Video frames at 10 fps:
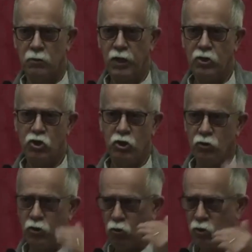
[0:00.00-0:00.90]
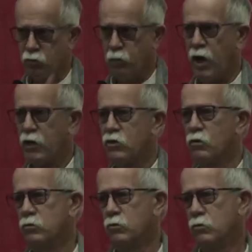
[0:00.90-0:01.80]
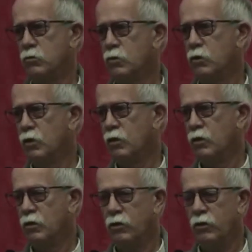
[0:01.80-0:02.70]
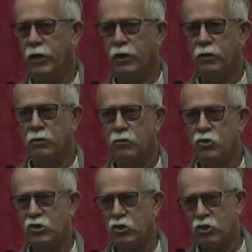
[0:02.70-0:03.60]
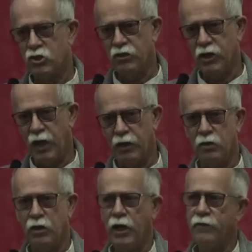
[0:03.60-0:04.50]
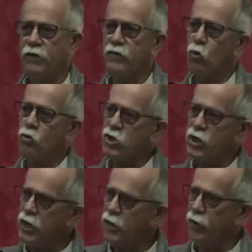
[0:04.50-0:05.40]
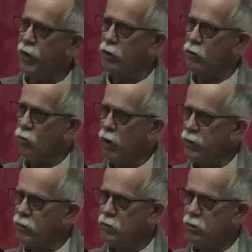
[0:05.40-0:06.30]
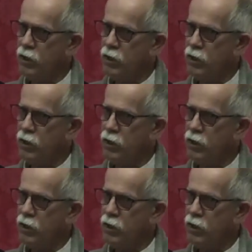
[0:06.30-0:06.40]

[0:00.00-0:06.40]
and show you respect. And Jesus did that. And then there was a healing, right?